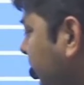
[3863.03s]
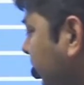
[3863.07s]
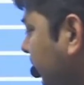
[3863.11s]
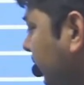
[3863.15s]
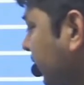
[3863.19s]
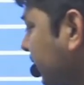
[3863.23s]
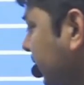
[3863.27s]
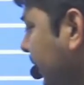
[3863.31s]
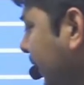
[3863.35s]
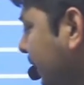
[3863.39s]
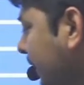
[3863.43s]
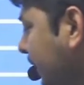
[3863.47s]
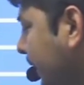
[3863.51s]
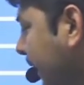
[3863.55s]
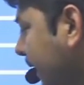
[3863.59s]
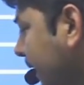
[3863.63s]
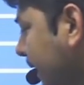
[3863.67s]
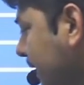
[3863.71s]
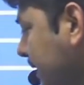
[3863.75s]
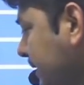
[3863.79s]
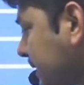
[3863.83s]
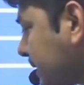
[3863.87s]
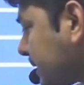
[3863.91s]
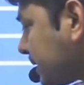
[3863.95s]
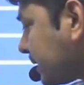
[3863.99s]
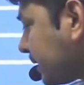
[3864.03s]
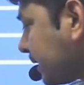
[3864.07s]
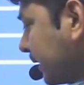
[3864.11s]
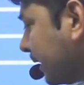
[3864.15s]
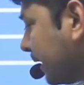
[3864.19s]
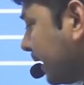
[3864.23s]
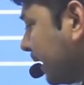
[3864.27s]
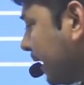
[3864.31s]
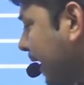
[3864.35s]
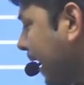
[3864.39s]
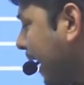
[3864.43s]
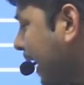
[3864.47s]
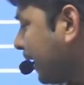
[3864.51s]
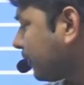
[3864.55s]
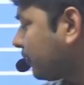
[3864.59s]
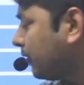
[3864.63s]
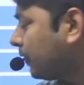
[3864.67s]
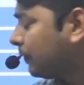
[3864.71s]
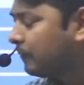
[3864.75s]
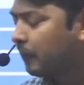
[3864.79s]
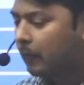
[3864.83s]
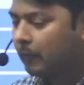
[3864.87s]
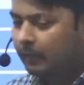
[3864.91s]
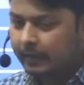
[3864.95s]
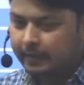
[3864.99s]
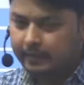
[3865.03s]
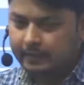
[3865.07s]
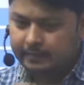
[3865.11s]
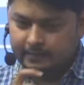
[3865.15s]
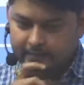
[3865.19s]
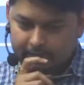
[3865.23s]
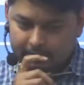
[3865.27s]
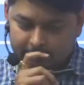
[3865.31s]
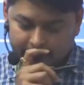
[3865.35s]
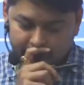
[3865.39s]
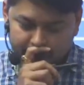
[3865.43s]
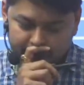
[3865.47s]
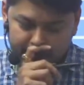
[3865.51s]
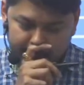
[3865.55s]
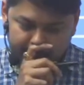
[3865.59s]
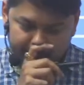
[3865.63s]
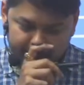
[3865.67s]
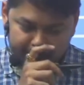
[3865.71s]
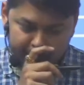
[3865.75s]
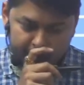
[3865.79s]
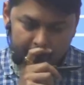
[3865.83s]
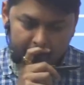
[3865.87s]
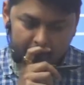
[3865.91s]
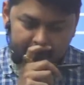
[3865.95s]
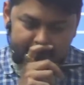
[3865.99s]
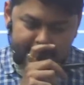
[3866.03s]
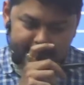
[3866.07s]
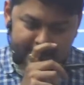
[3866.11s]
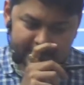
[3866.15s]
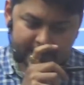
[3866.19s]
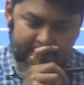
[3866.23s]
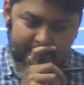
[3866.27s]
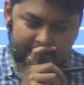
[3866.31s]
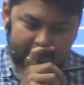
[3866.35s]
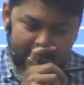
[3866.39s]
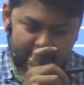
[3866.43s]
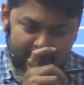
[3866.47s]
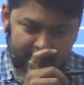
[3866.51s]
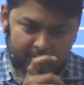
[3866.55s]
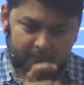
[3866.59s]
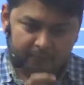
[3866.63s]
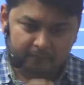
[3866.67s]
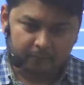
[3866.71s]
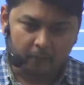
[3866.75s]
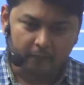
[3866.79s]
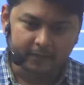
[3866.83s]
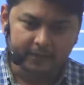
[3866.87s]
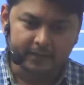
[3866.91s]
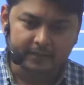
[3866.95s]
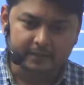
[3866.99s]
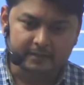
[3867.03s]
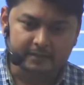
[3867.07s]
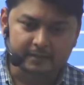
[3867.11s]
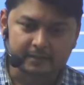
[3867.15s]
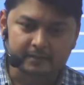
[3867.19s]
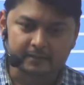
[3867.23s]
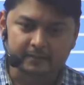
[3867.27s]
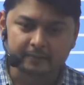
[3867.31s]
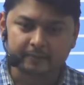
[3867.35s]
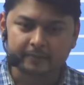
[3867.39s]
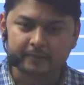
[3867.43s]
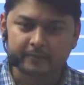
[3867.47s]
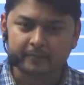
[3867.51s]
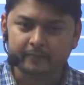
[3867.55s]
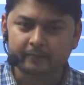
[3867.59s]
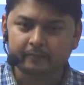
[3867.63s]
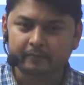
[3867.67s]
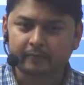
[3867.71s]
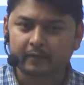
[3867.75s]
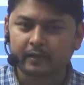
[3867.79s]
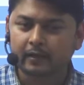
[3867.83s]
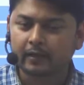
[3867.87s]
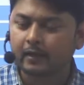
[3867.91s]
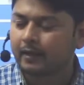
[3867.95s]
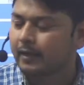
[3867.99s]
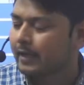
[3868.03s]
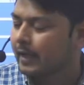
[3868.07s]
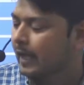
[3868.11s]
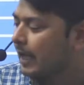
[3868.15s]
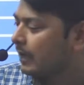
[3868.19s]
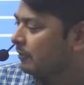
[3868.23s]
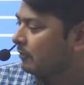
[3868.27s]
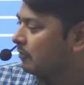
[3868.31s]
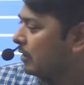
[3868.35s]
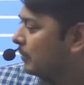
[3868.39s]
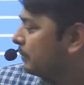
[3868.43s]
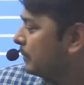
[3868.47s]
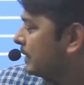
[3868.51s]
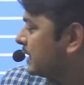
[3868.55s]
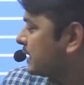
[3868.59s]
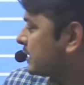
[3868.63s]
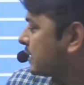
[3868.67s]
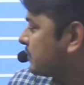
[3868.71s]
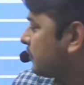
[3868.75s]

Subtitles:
then there is aquaponics. What is aquaponics? Aqua means